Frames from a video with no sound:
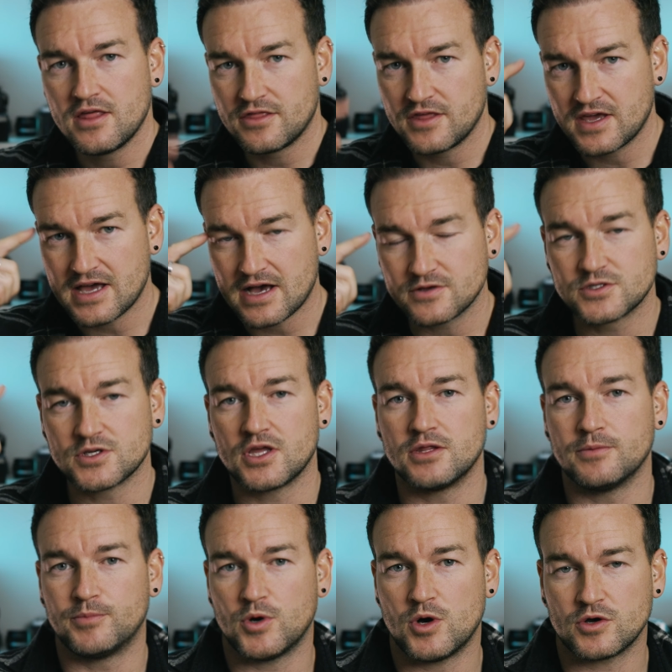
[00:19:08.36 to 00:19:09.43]
think outside the
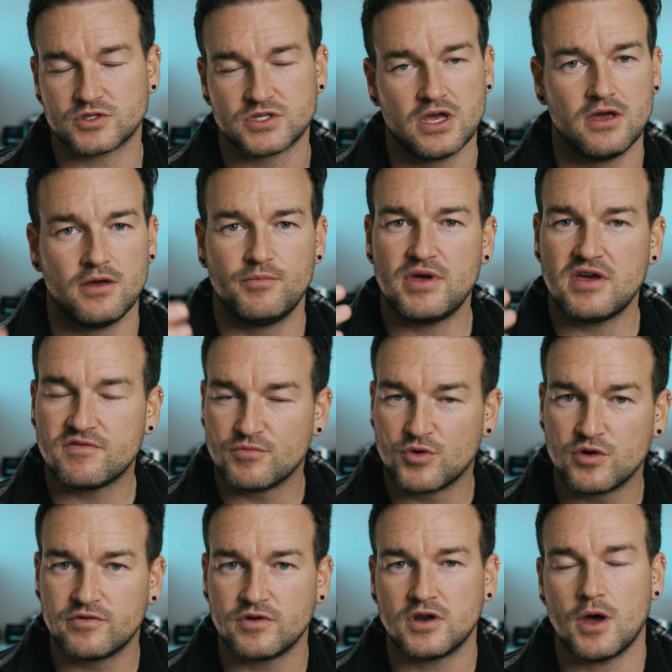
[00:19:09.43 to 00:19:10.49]
box, a bit of
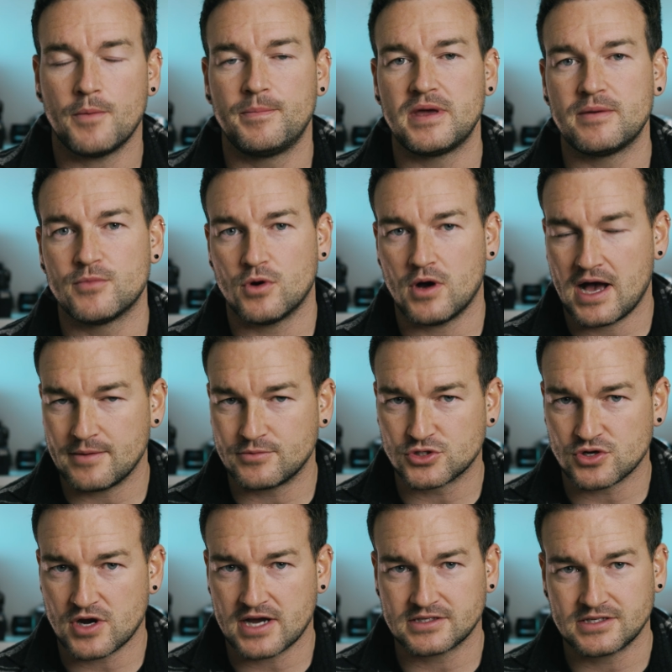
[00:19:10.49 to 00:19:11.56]
movement, a bit more
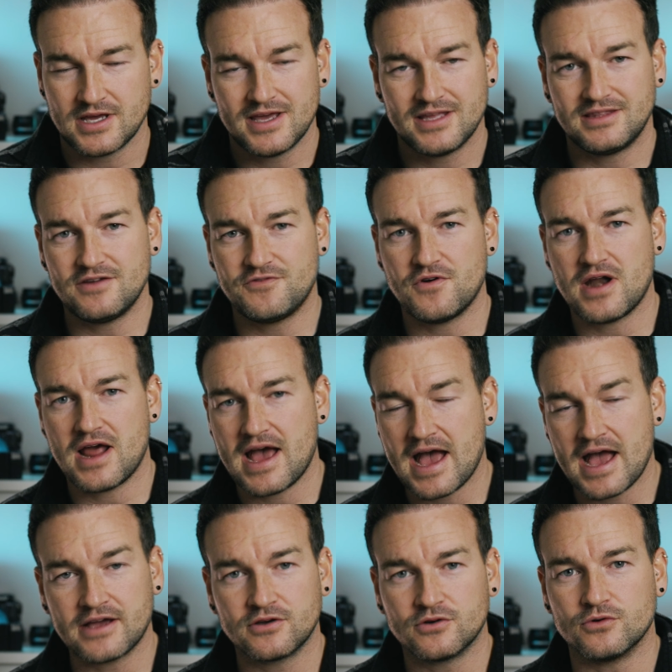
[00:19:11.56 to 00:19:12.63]
abstract, different
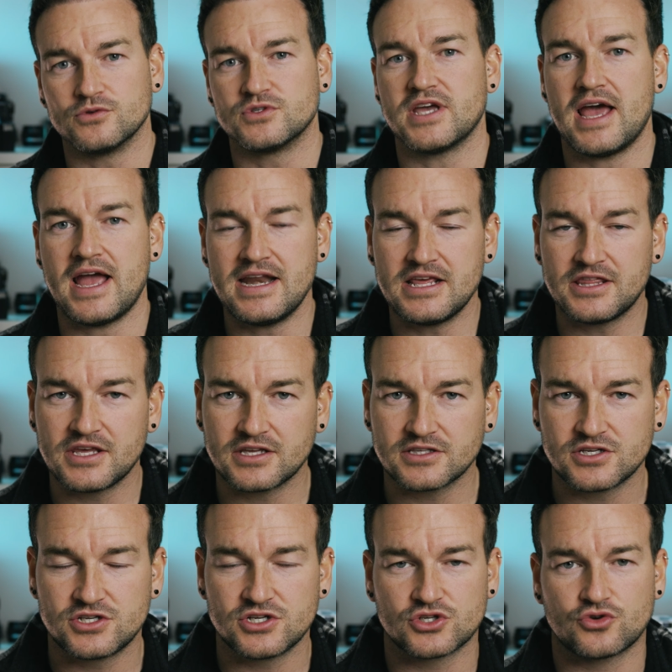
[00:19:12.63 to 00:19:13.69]
angles, anything
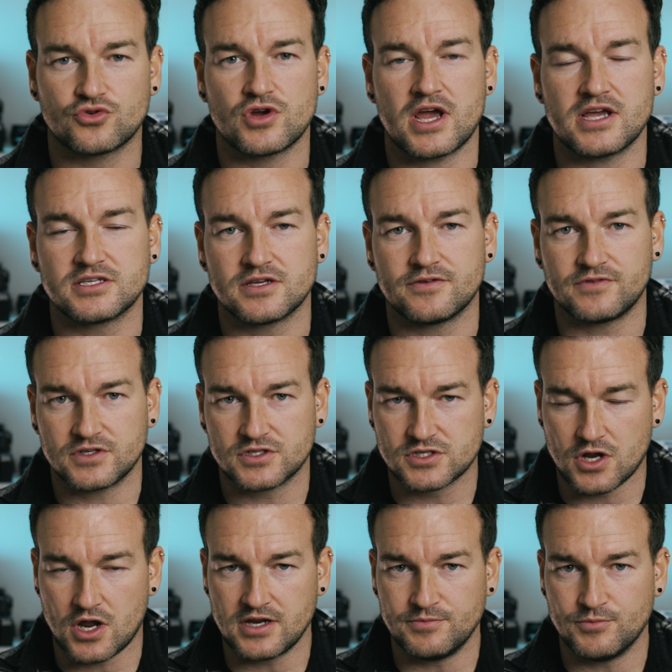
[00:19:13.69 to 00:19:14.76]
to just create something
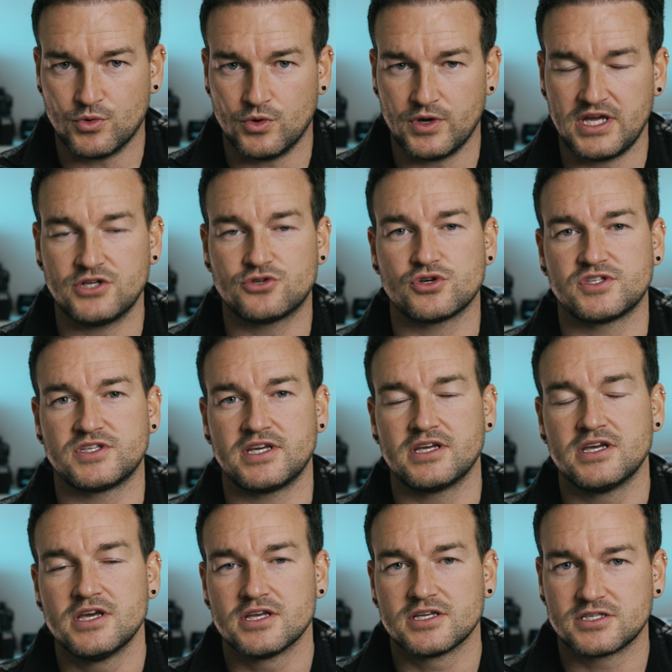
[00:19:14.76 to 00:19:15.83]
slightly more interesting,
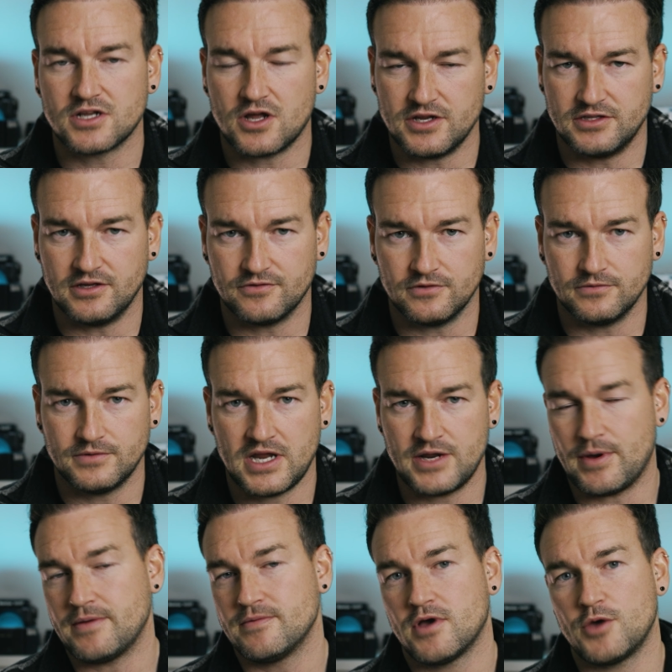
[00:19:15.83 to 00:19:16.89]
slightly different.
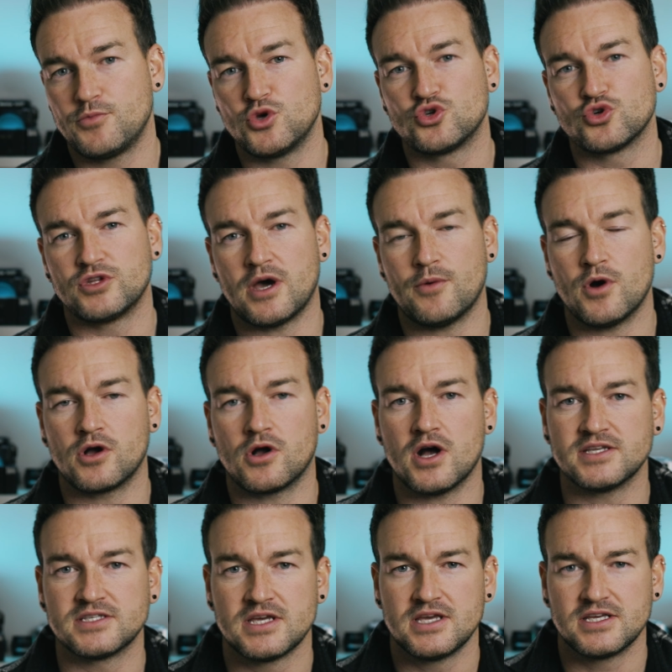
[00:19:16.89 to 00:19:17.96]
Anyway, hope you enjoyed that one,
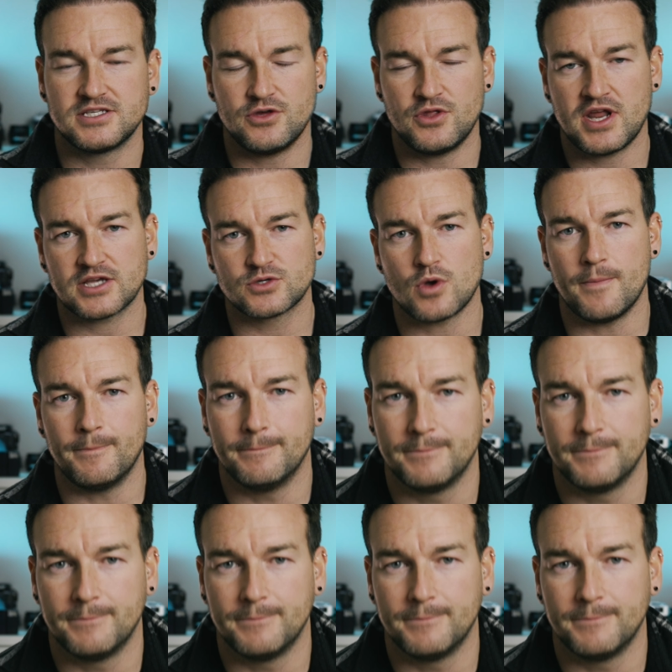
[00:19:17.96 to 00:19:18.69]
guys. See you in the next one.